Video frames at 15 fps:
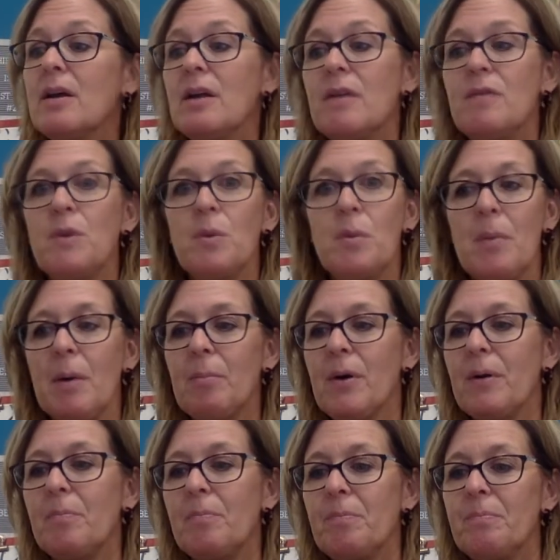If you
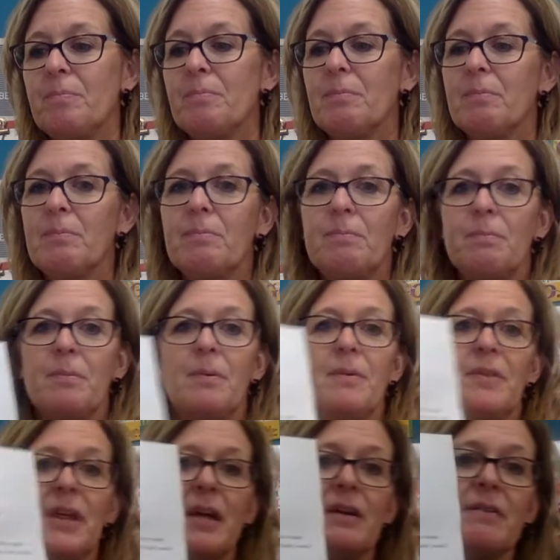remember,
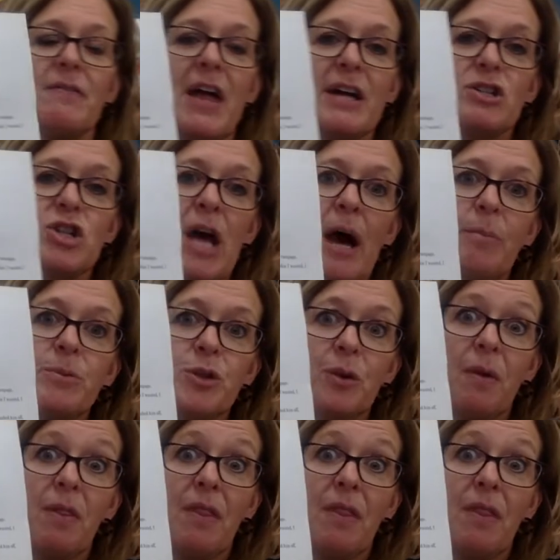at the end of that chapter,